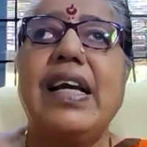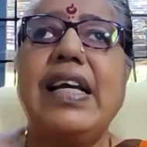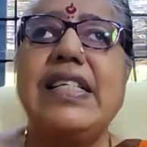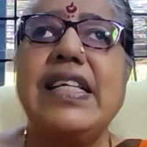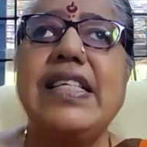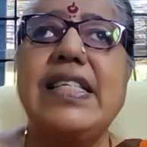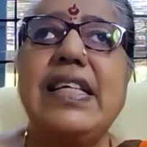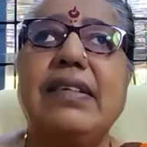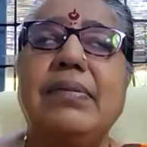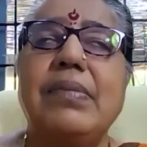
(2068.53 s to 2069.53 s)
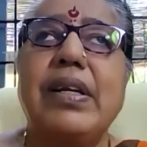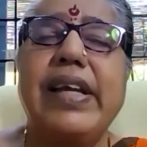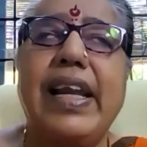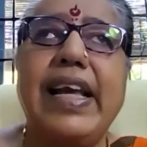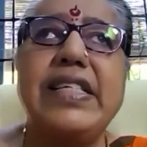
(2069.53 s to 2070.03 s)
it is the
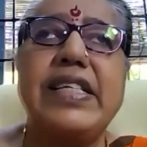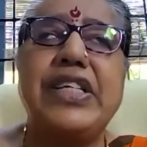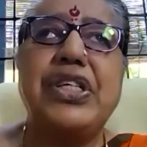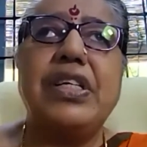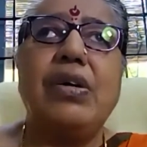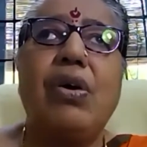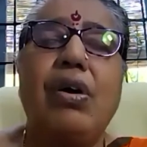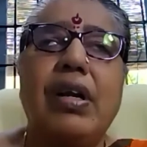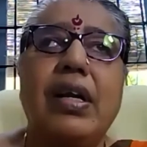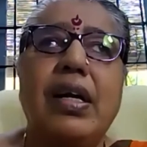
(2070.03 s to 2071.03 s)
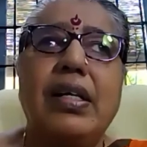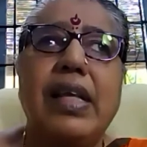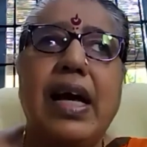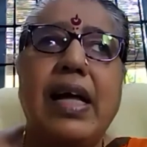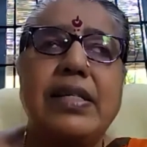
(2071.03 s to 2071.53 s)
realization, or
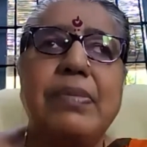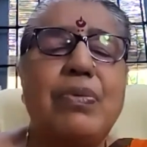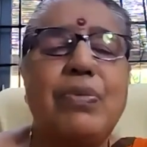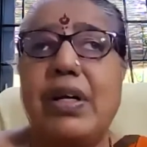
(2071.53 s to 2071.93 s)
the ultimate,